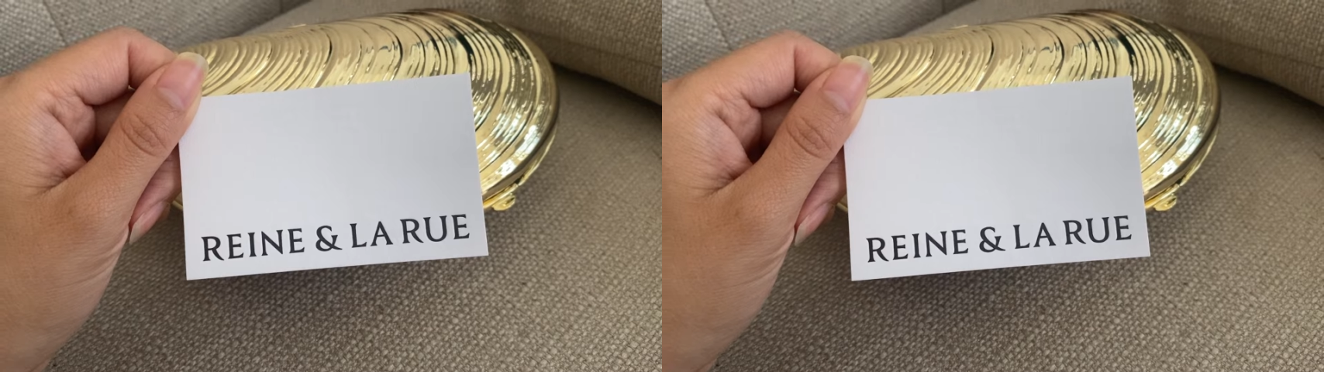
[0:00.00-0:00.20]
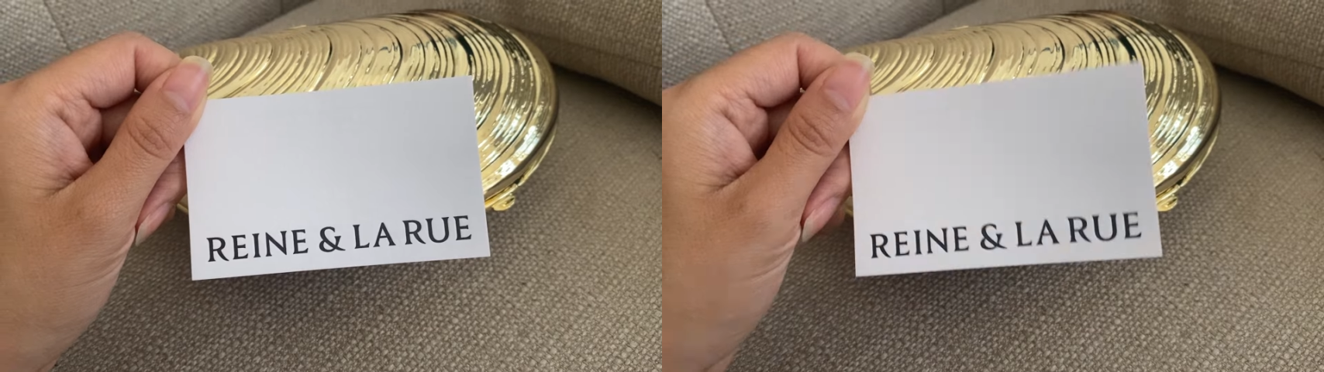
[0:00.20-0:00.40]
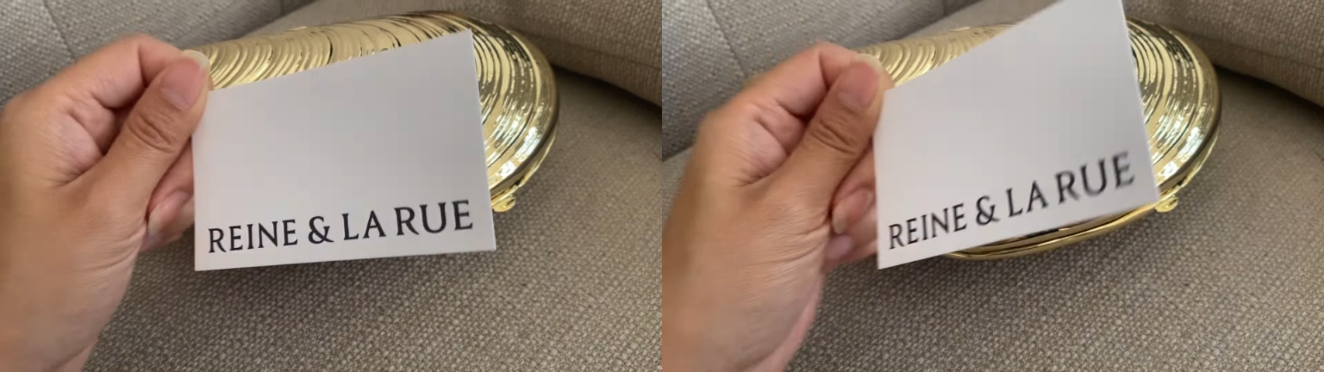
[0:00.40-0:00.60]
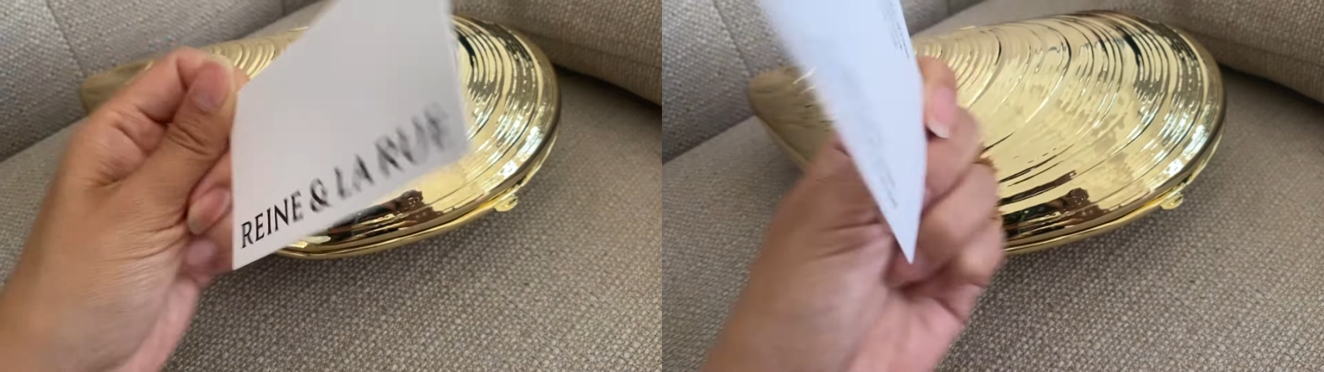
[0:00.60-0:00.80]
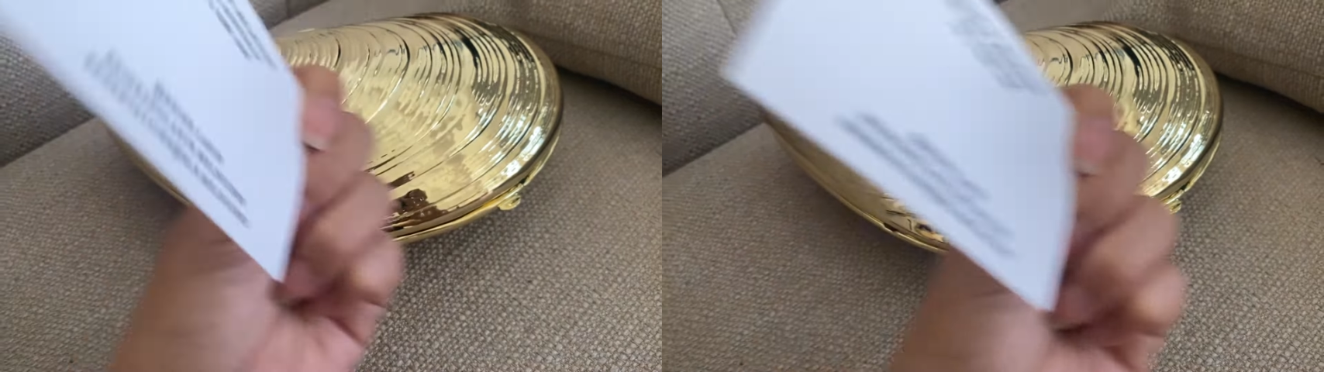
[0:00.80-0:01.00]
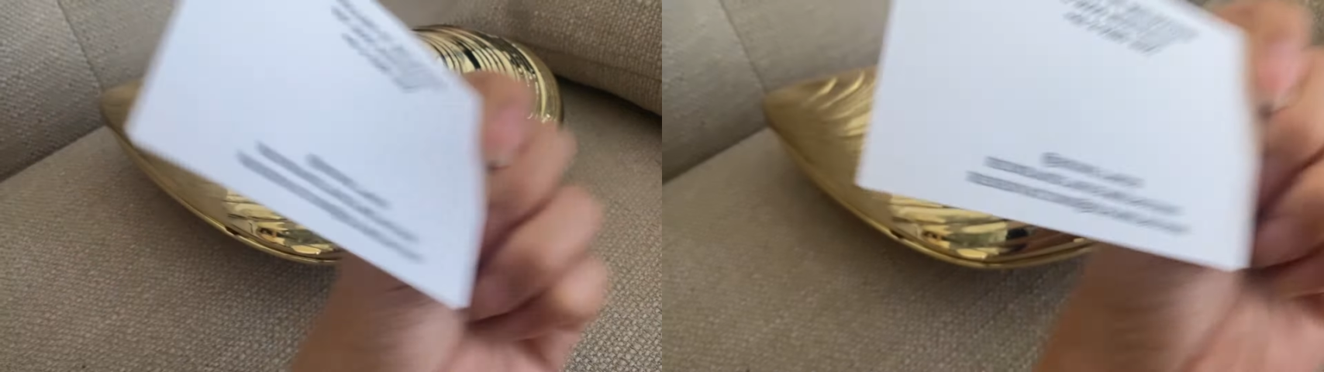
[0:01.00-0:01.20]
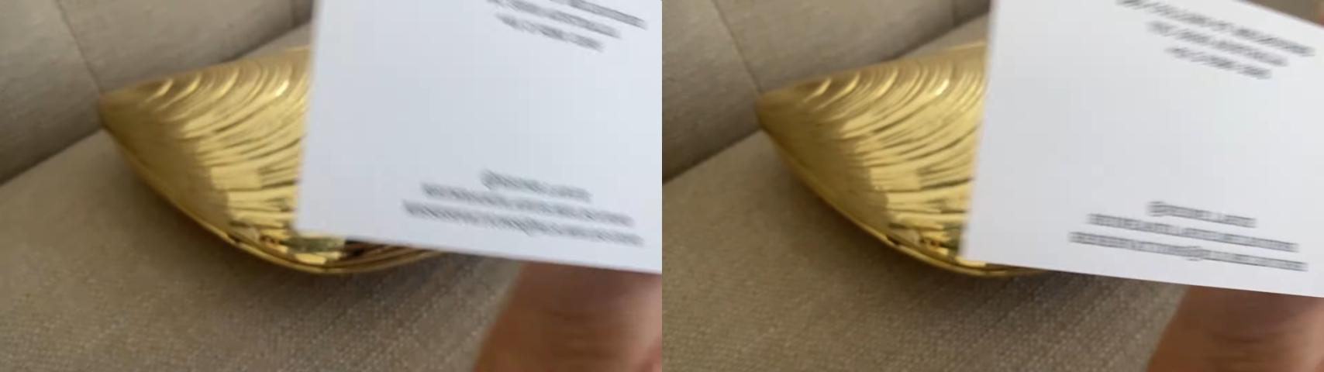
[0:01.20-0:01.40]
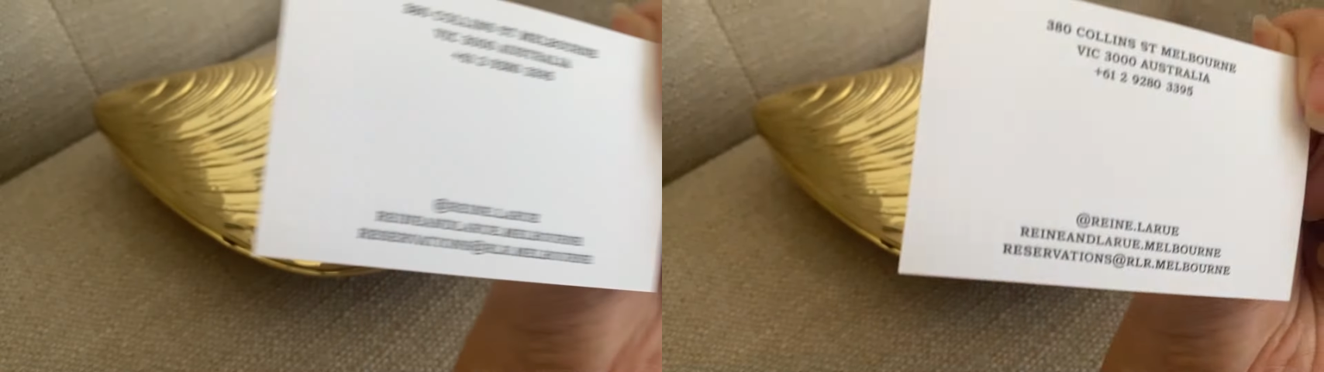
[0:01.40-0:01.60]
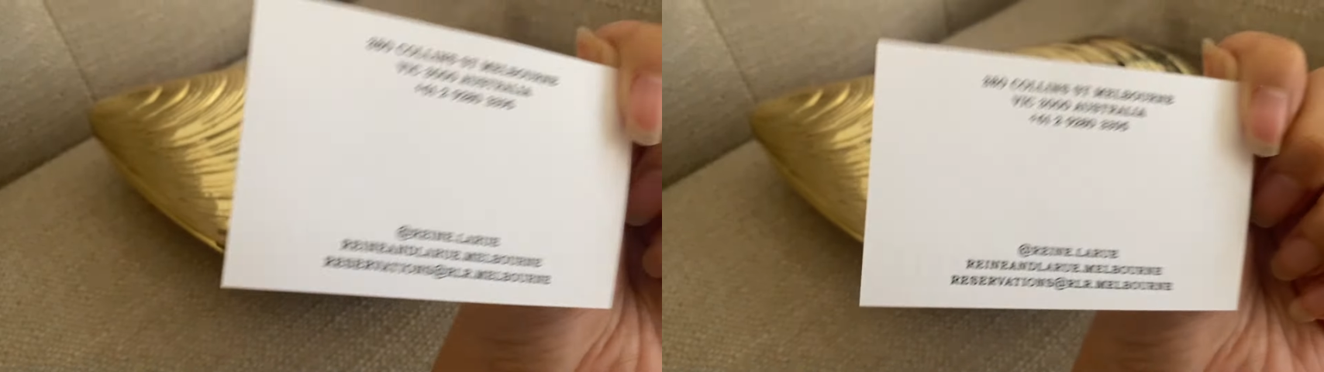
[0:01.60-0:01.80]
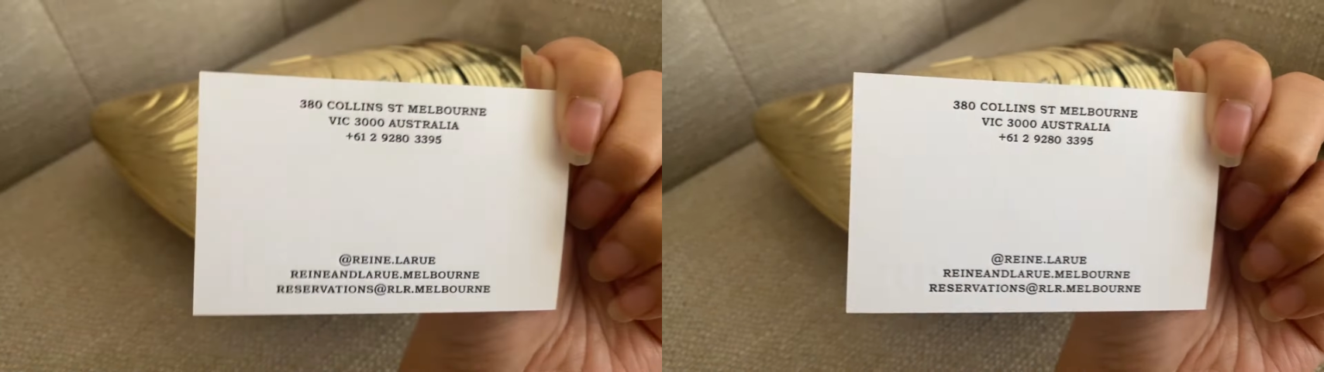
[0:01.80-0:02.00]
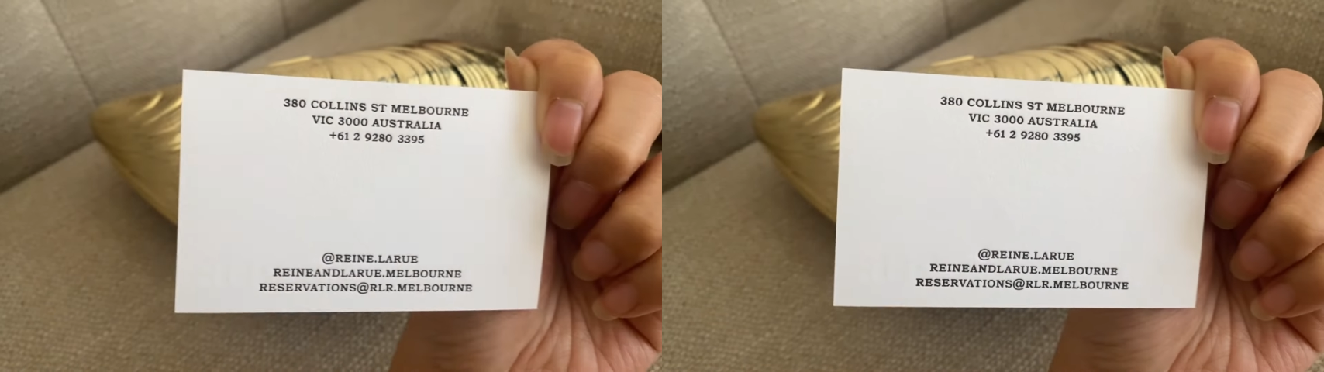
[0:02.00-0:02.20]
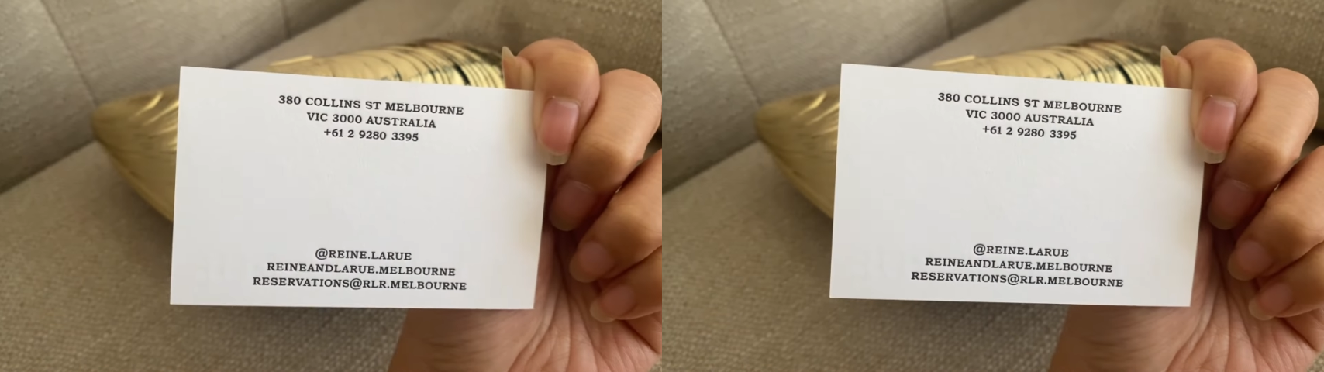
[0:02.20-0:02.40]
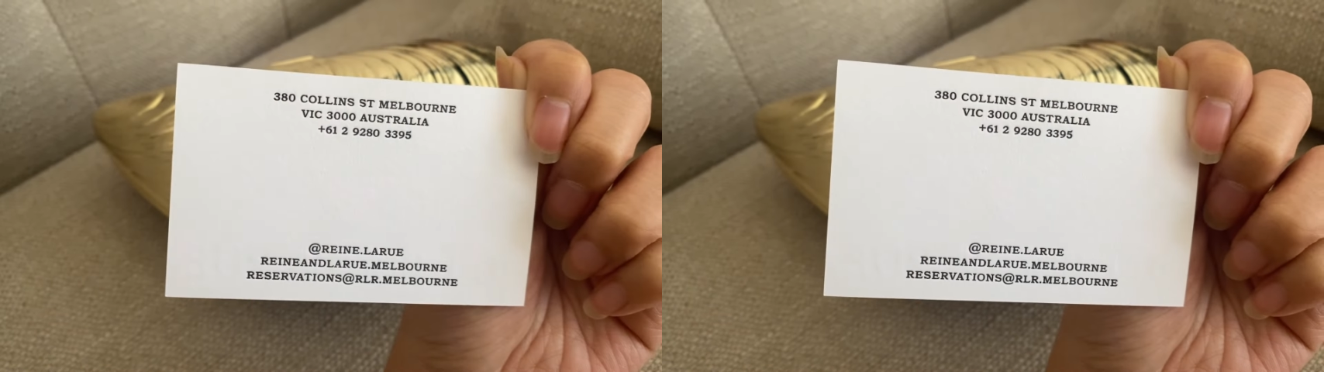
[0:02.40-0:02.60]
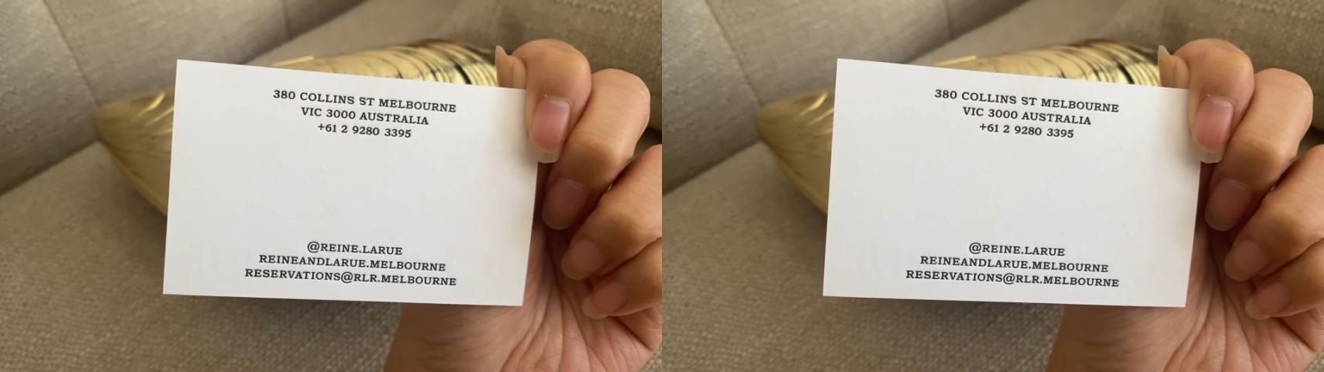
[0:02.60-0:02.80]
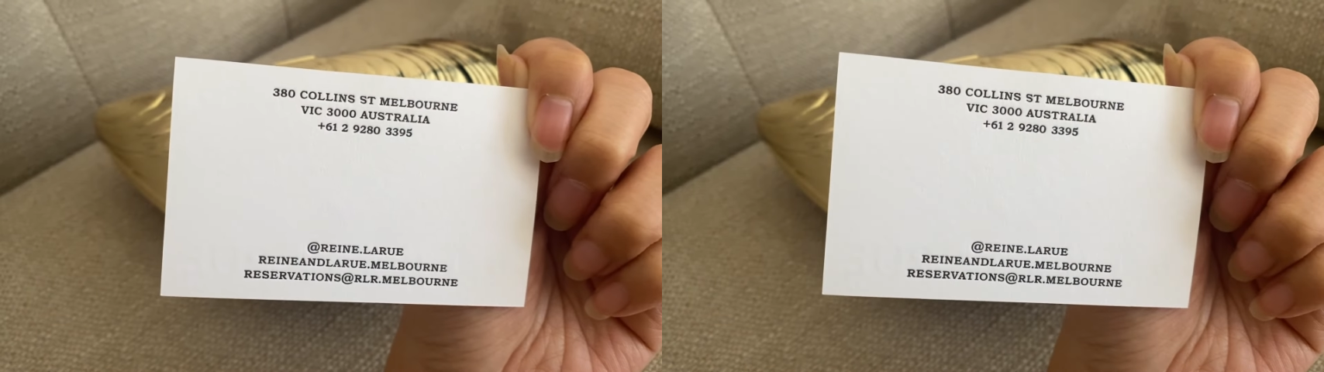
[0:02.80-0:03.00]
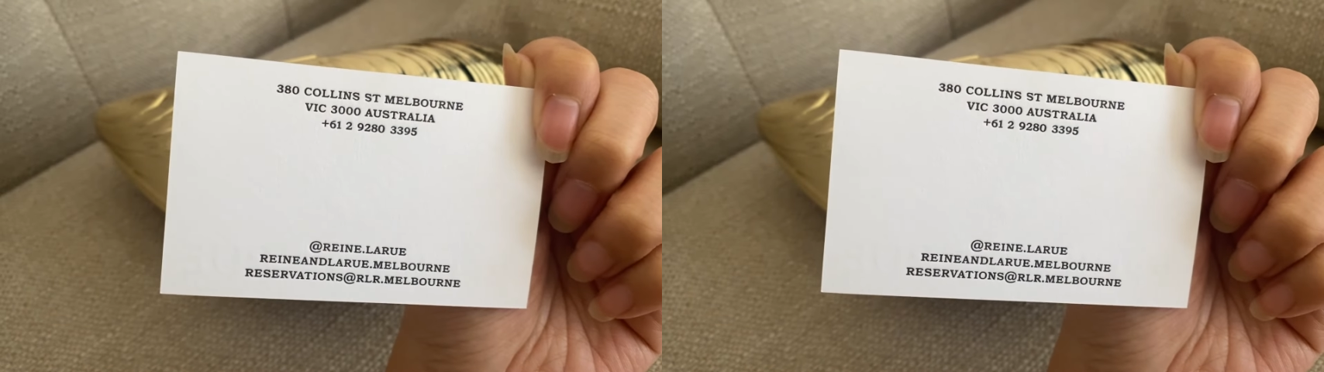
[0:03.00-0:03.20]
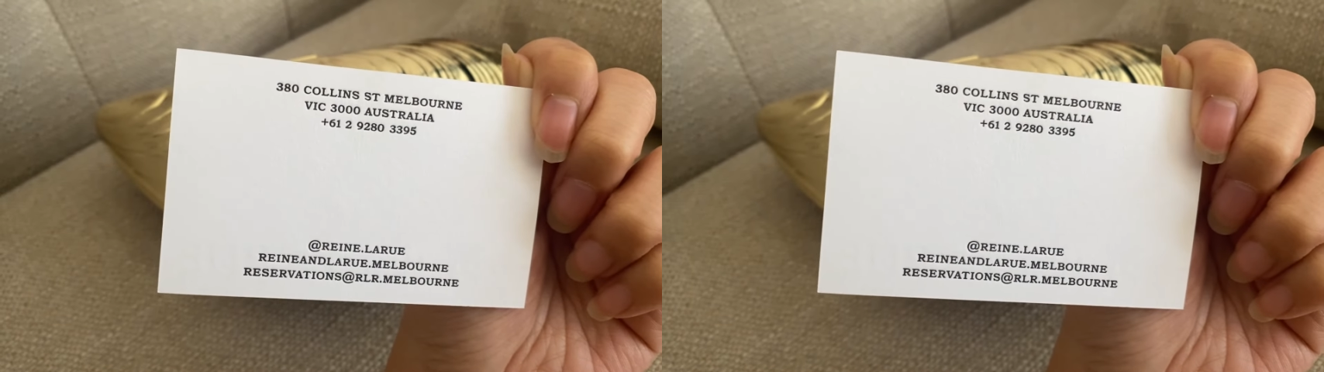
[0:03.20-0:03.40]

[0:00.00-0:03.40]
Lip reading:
(no speaker visible)